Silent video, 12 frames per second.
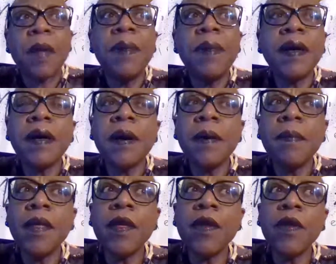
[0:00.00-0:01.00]
But,
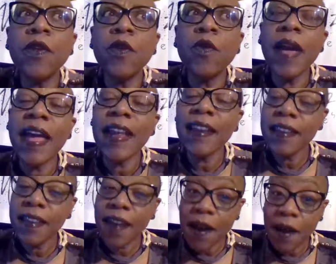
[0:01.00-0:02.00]
you
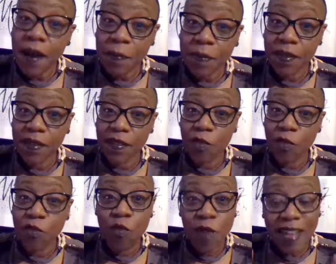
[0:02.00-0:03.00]
end up
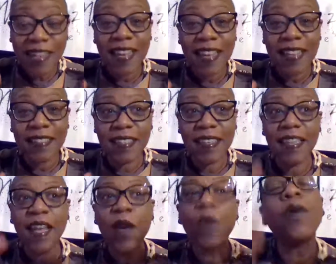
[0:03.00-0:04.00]

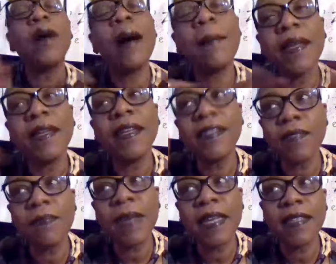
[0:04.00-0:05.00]
realizing, well, I mean, it's
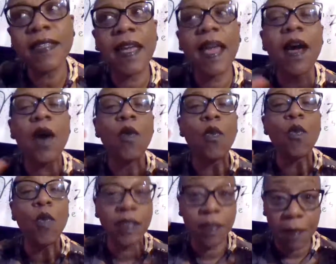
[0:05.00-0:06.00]
amazing how,
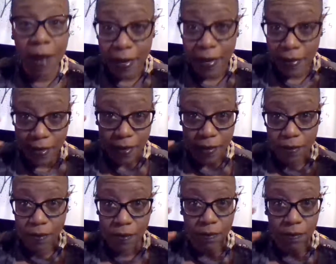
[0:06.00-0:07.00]
what the mind can,